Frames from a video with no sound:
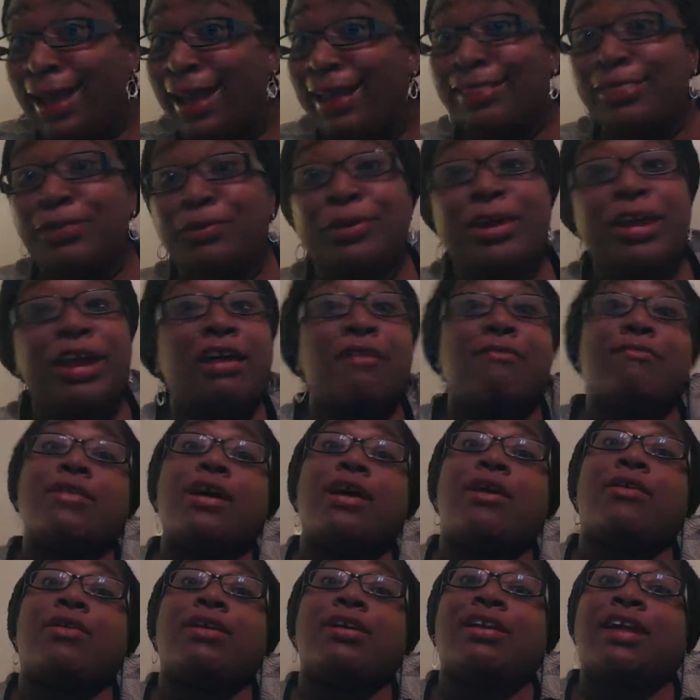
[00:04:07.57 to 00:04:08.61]
got 3 of them
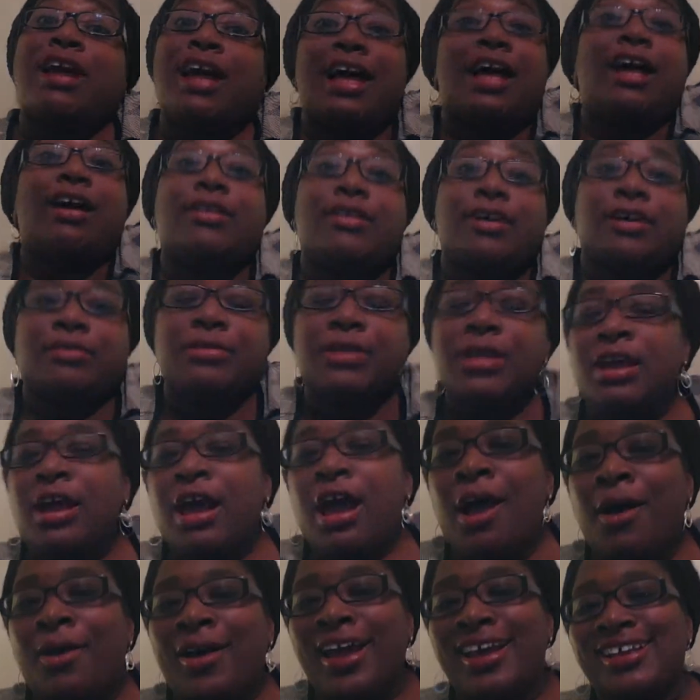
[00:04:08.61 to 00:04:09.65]
going. I don't know.
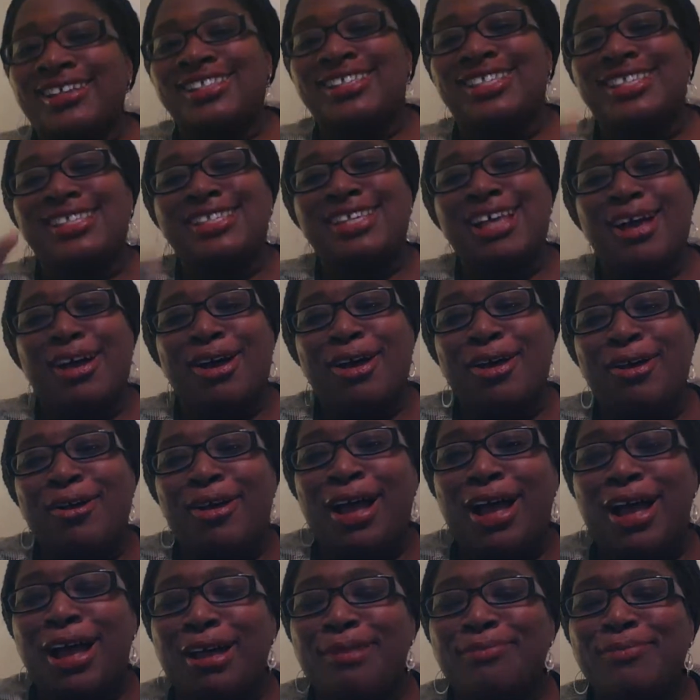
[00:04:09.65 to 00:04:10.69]
Okay,
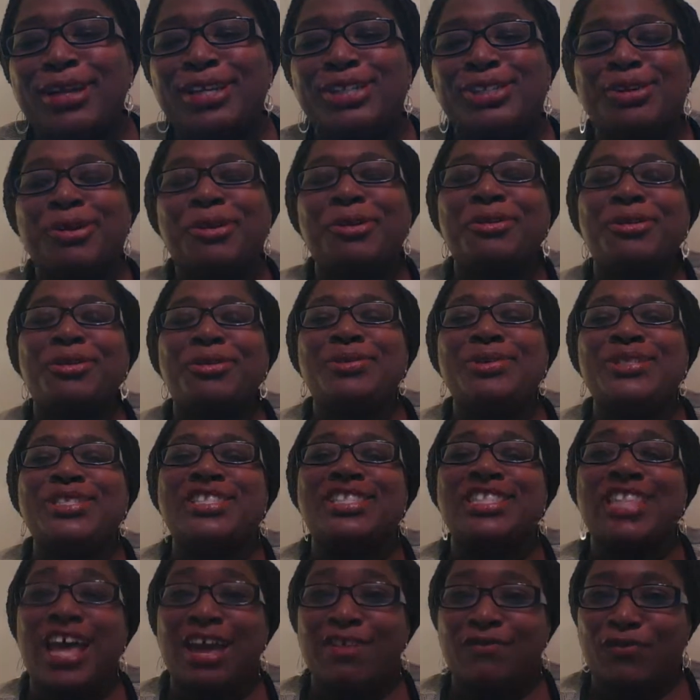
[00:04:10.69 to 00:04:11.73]
so make sure you use
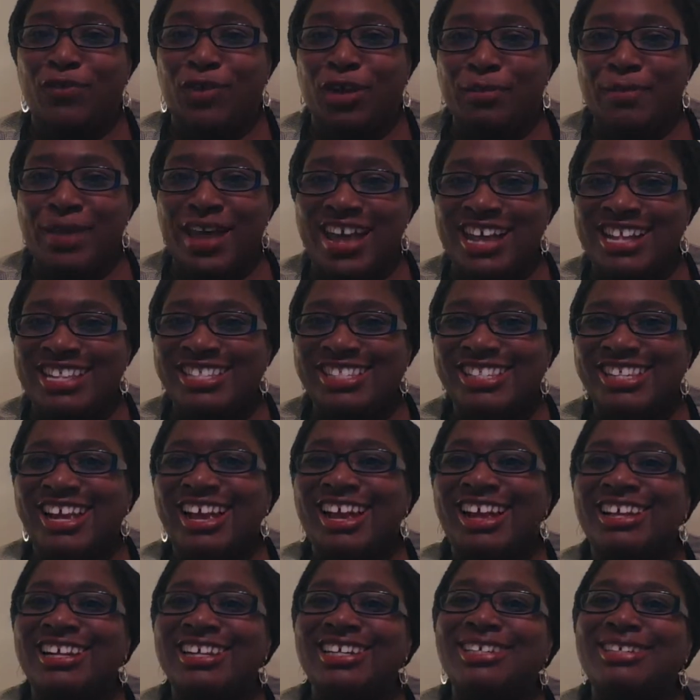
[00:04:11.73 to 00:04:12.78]
that format
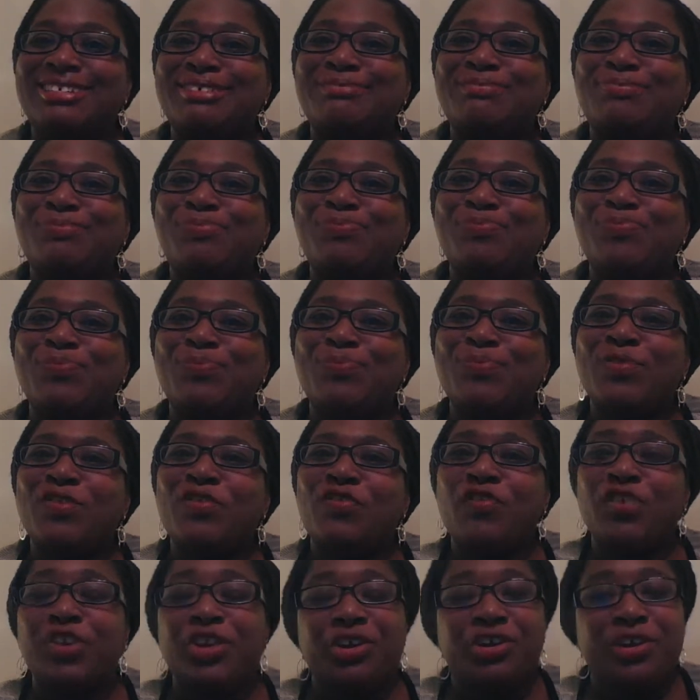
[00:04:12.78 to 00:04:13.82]
for
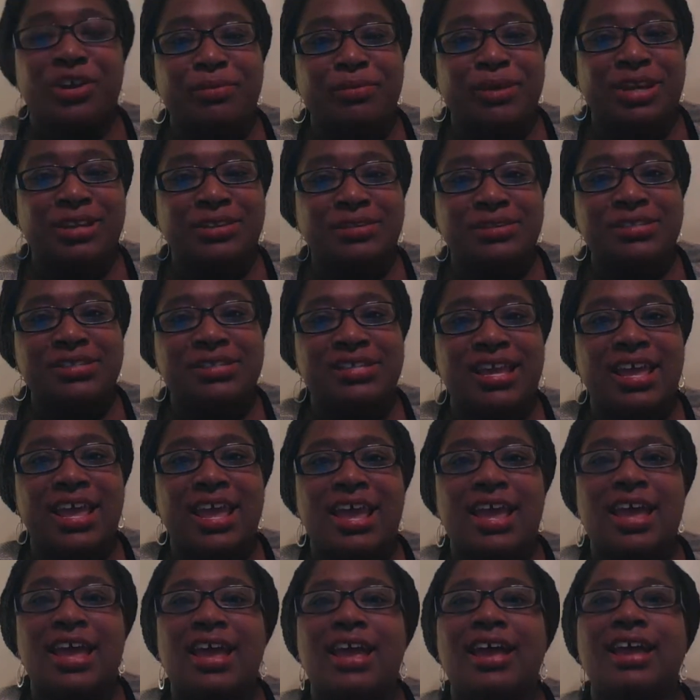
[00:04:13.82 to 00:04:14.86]
your emails.
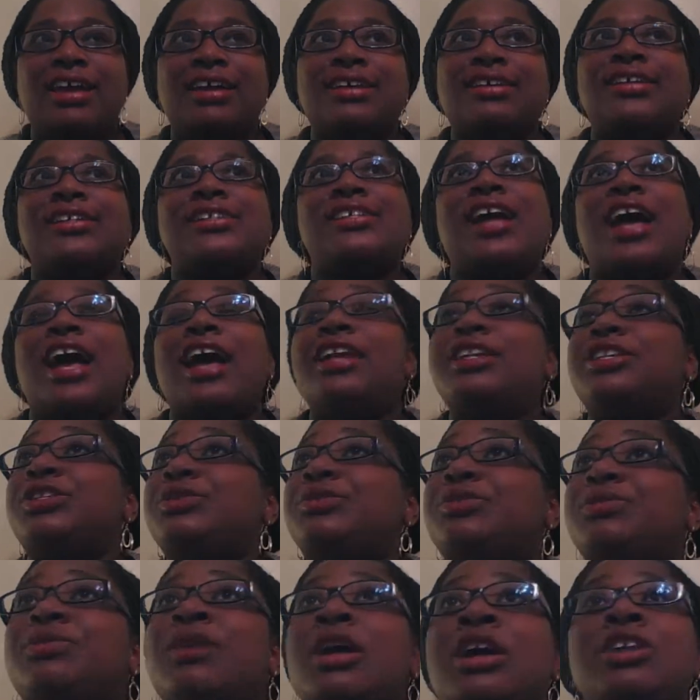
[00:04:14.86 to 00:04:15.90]
And I
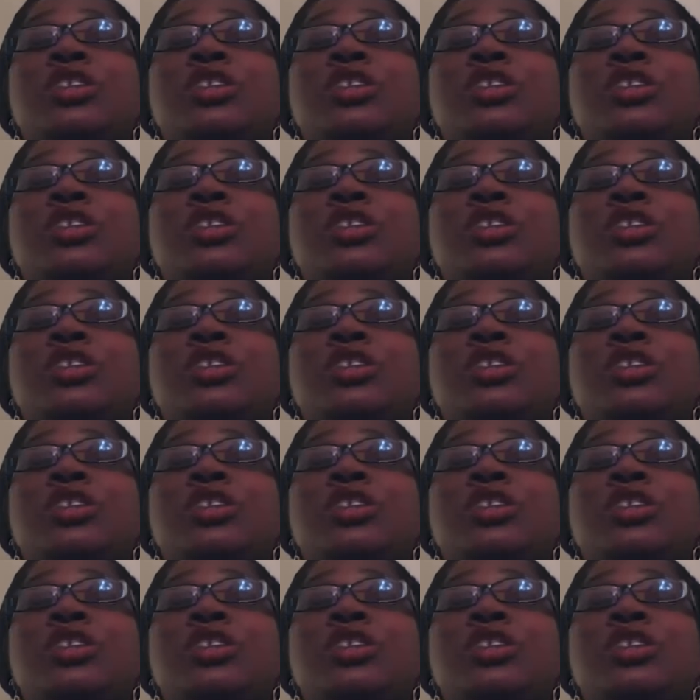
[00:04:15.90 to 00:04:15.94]
do